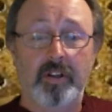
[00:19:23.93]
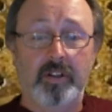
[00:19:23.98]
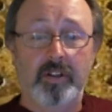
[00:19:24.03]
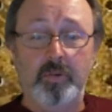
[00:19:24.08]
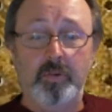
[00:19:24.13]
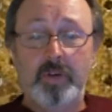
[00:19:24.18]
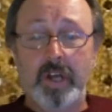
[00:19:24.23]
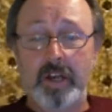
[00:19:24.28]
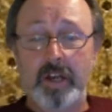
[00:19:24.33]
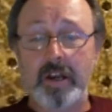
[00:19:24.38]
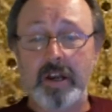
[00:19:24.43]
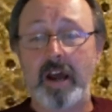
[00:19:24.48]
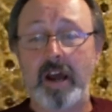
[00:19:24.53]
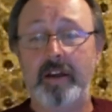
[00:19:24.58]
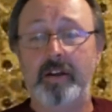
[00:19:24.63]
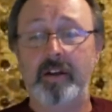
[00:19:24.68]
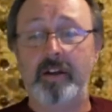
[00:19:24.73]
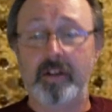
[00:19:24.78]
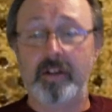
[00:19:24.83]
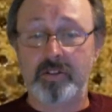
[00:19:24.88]
You
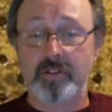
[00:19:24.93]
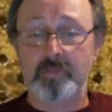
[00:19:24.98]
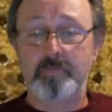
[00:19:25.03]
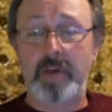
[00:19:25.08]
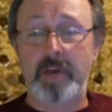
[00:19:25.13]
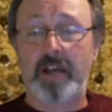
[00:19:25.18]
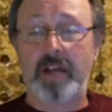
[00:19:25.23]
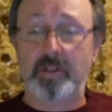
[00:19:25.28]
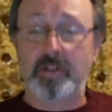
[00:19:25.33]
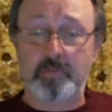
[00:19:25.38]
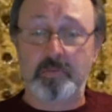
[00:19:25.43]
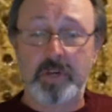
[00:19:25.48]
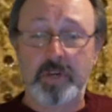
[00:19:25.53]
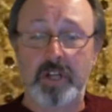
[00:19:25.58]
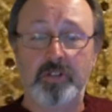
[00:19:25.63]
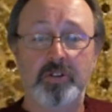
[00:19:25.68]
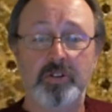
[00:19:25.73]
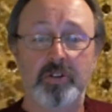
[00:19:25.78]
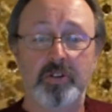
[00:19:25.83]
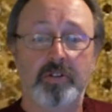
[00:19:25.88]
cannot expect the
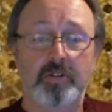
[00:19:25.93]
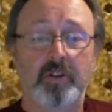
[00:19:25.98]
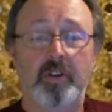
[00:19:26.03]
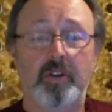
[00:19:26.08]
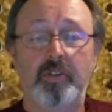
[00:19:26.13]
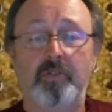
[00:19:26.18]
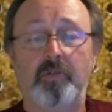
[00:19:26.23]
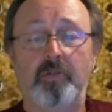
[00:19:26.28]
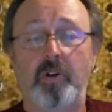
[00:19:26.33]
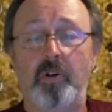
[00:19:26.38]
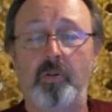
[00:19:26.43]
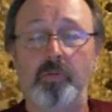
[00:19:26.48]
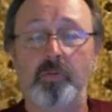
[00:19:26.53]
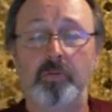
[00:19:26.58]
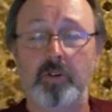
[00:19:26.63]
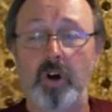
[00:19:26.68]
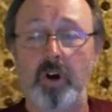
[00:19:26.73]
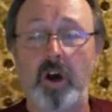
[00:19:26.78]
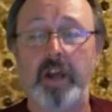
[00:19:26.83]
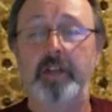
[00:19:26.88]
pitcher to throw
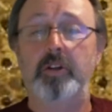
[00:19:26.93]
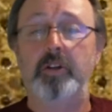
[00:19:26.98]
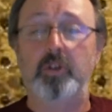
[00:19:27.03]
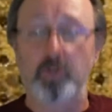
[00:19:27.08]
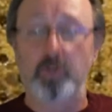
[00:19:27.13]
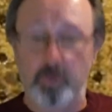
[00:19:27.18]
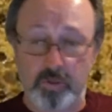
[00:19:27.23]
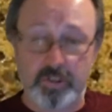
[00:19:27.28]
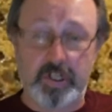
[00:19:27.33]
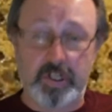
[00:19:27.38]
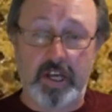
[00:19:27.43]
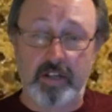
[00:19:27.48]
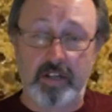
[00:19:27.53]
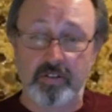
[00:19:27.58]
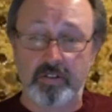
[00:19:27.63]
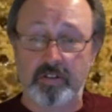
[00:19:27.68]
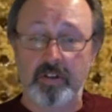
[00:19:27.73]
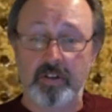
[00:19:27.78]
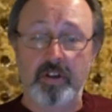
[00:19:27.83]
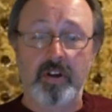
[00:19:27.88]
nine goose
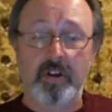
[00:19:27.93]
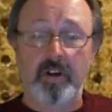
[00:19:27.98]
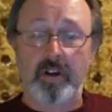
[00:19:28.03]
eggs